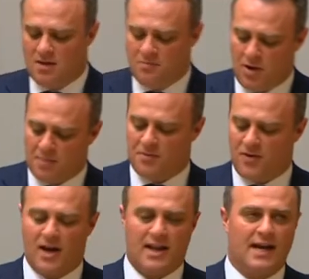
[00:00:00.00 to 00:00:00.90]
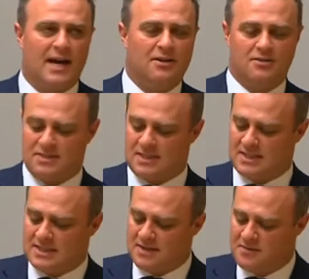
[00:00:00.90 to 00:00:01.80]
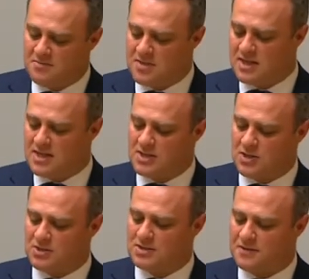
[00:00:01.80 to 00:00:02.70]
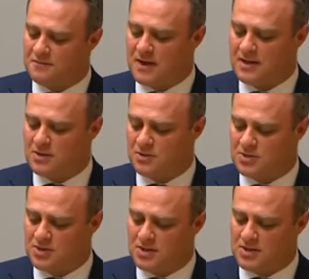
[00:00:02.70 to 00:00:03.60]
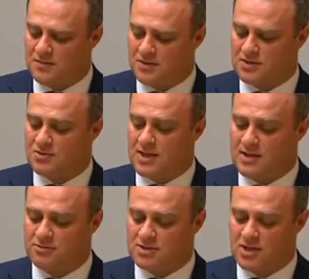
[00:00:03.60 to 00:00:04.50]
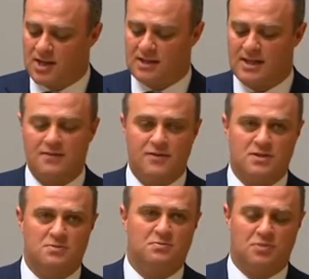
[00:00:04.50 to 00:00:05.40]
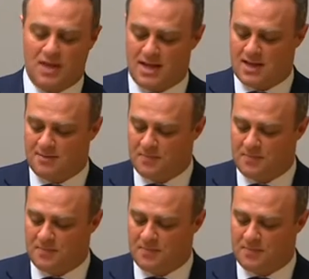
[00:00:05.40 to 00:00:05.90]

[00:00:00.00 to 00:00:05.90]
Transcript: by providing $167 million to fund an alternative Australian recycling investment plan